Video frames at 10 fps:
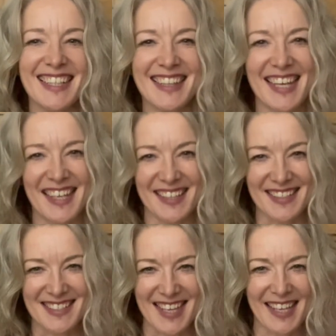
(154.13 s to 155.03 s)

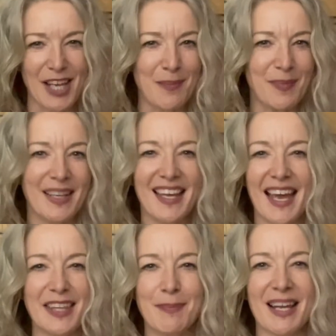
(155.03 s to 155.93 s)
then sign up
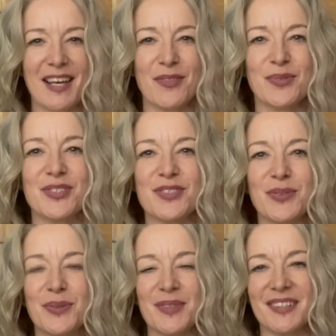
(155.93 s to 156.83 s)
at the Blackthorne
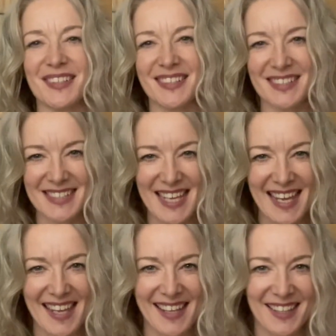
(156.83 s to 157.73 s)
School
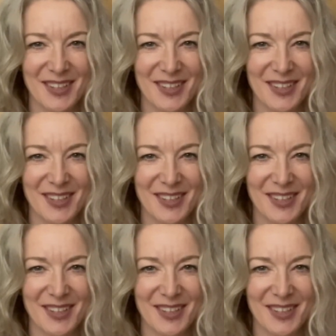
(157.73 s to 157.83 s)
today.